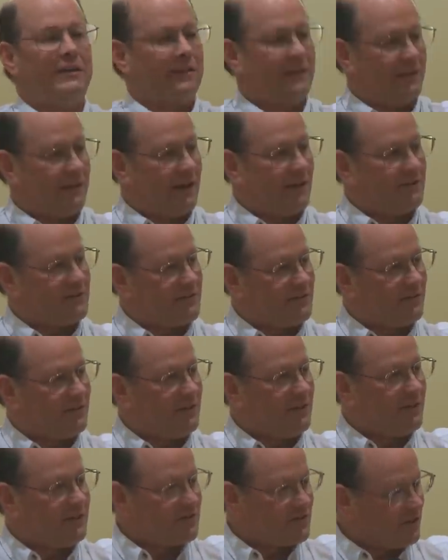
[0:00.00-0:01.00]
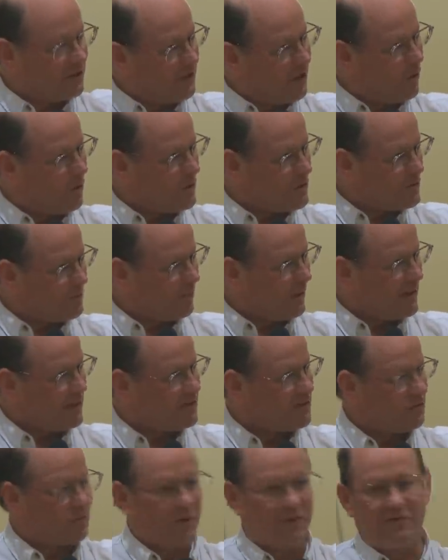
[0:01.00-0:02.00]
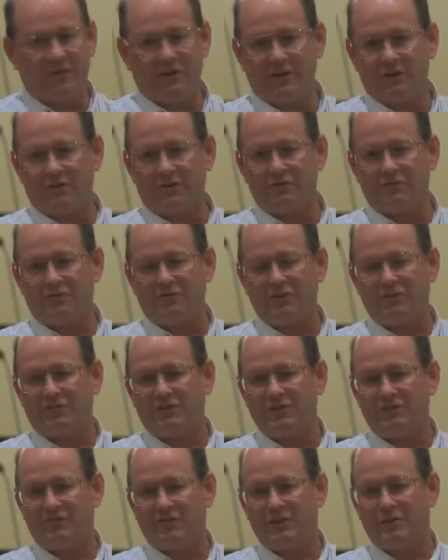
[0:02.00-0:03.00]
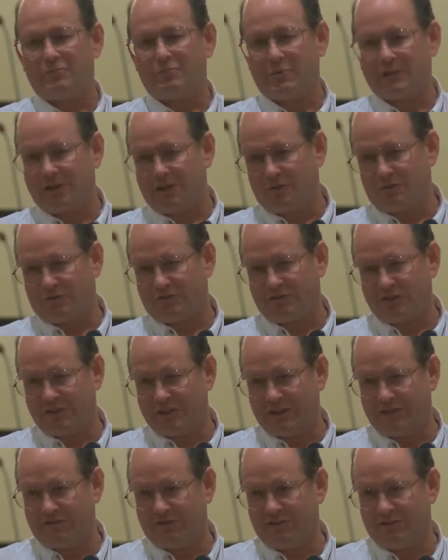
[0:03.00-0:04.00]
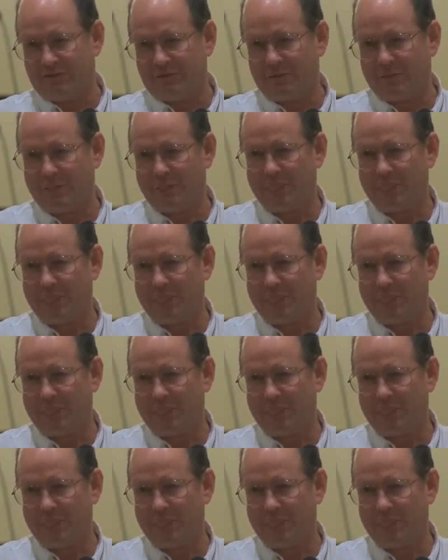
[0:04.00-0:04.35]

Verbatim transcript: the Dead Sea is the lowest place, twelve fifty feet below sea level.